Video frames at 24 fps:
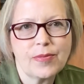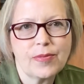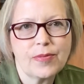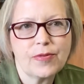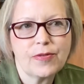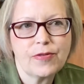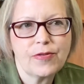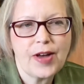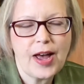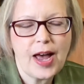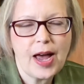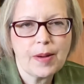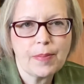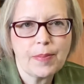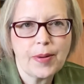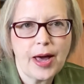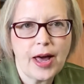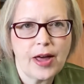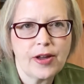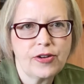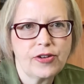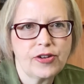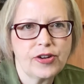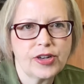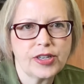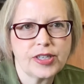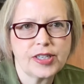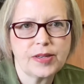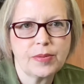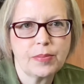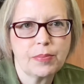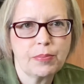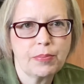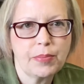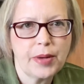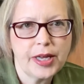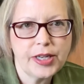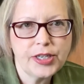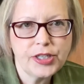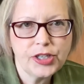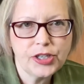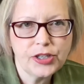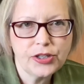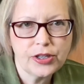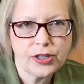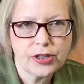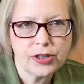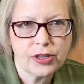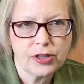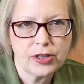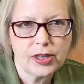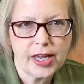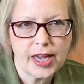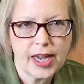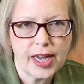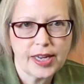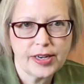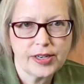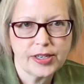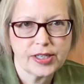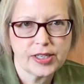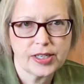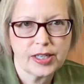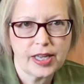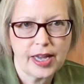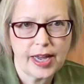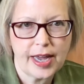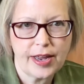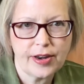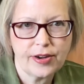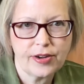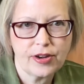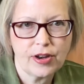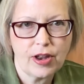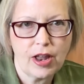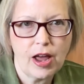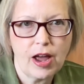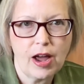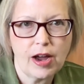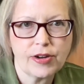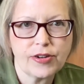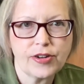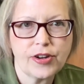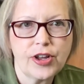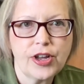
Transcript: fact pattern doesn't mention that the land is landlocked.